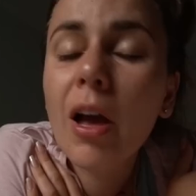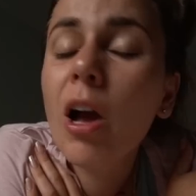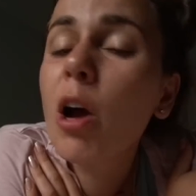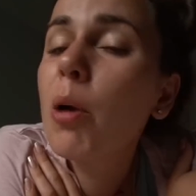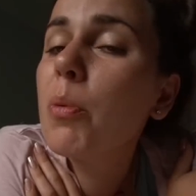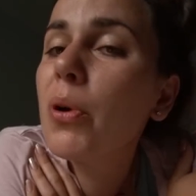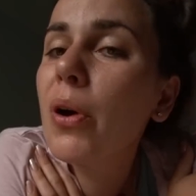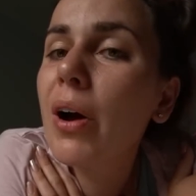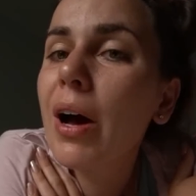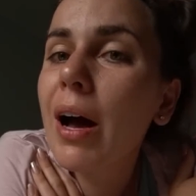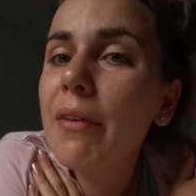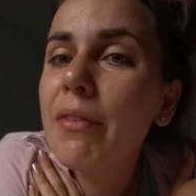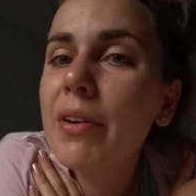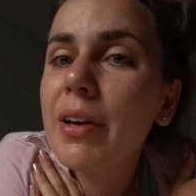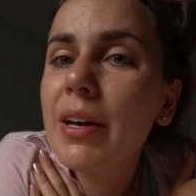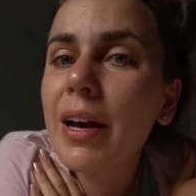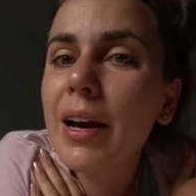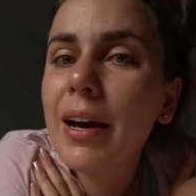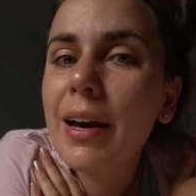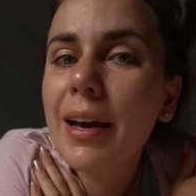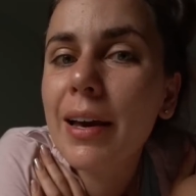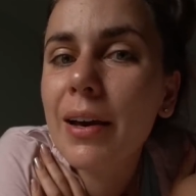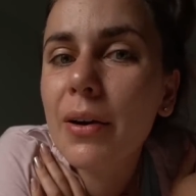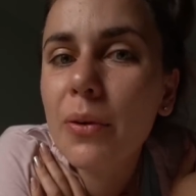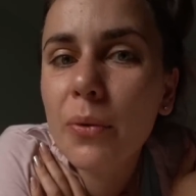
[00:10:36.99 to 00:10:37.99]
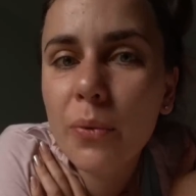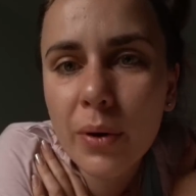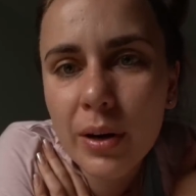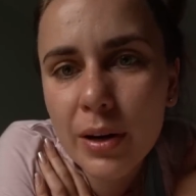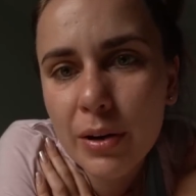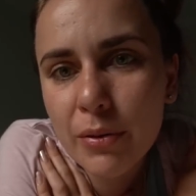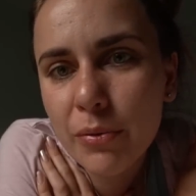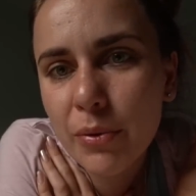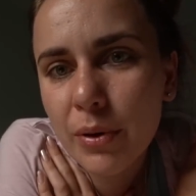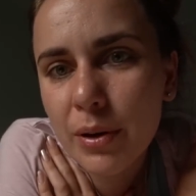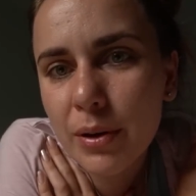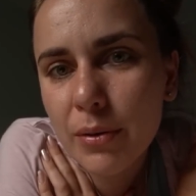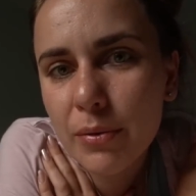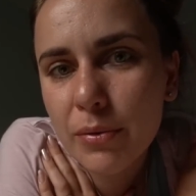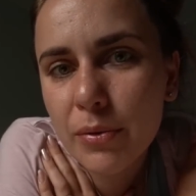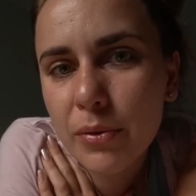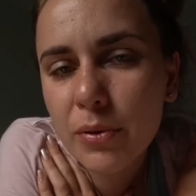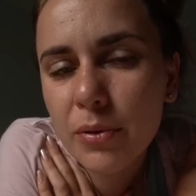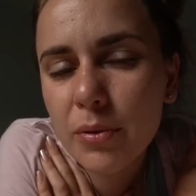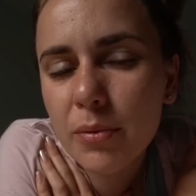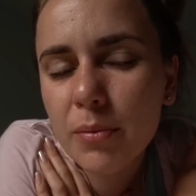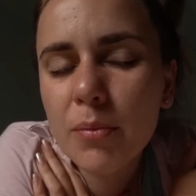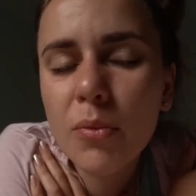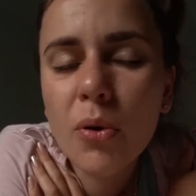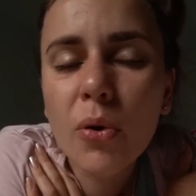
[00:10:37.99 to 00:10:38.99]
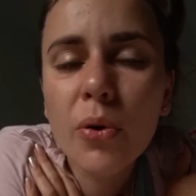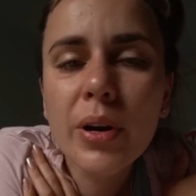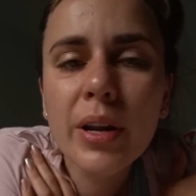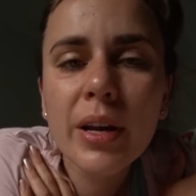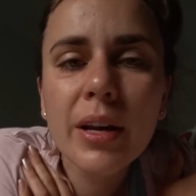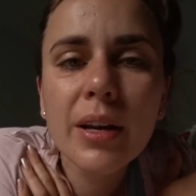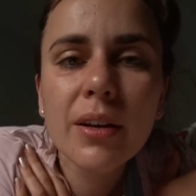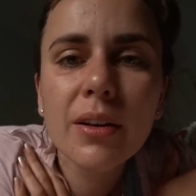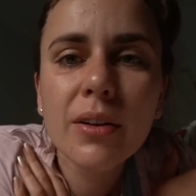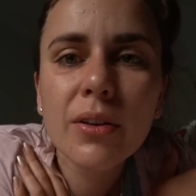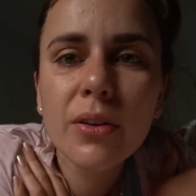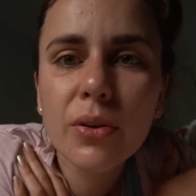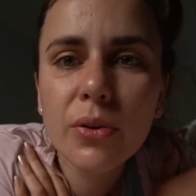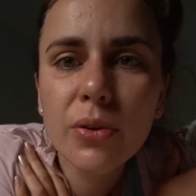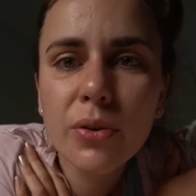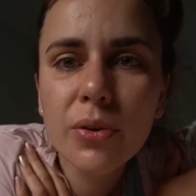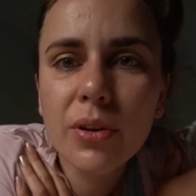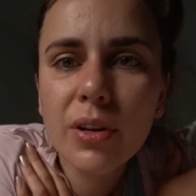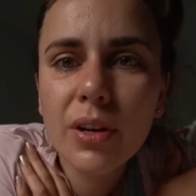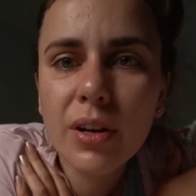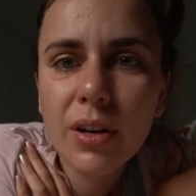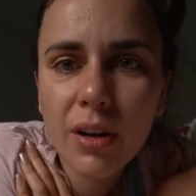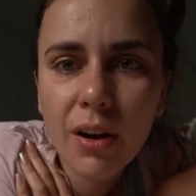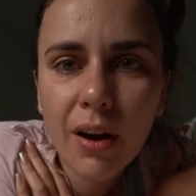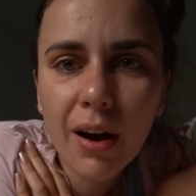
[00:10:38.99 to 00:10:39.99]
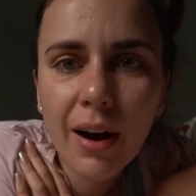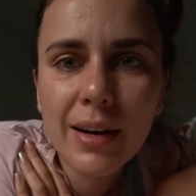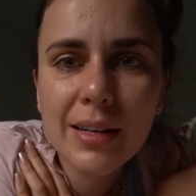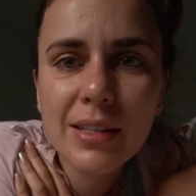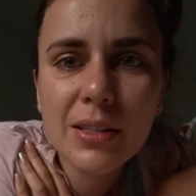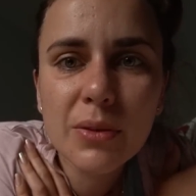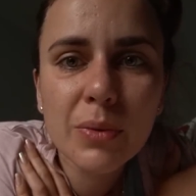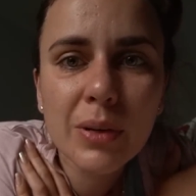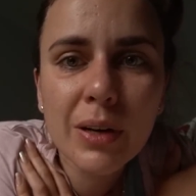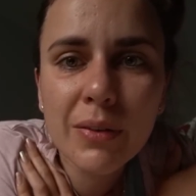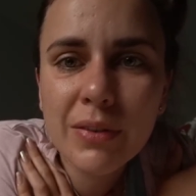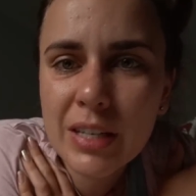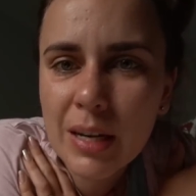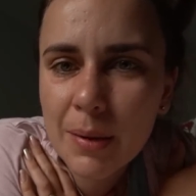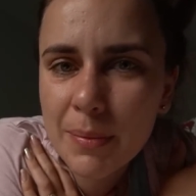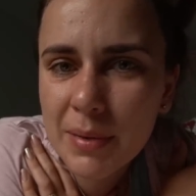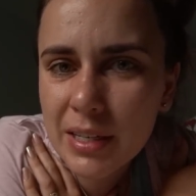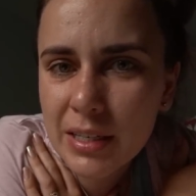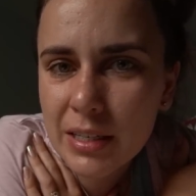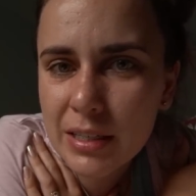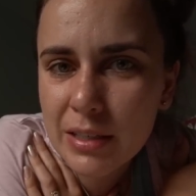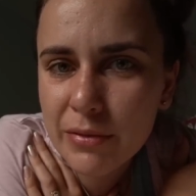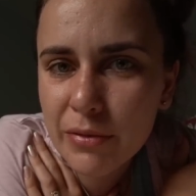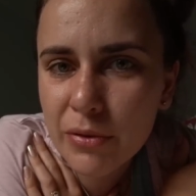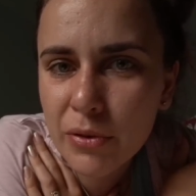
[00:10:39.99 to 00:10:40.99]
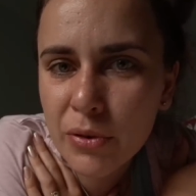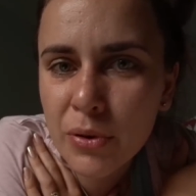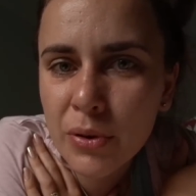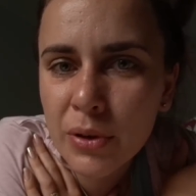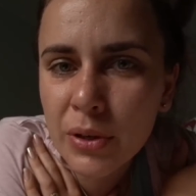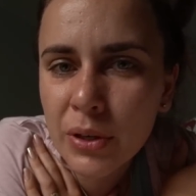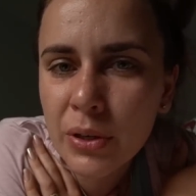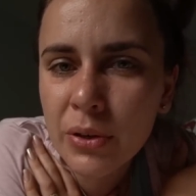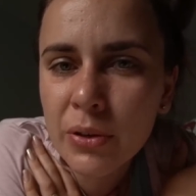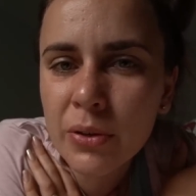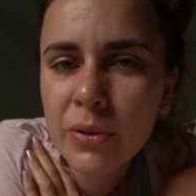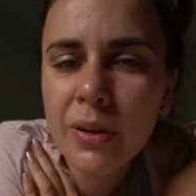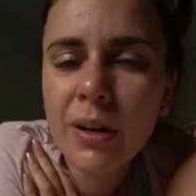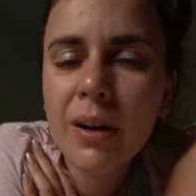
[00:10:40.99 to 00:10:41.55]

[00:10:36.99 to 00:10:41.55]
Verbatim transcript: I hope you're having a wonderful, wonderful morning, noon, night, whatever time it is for you.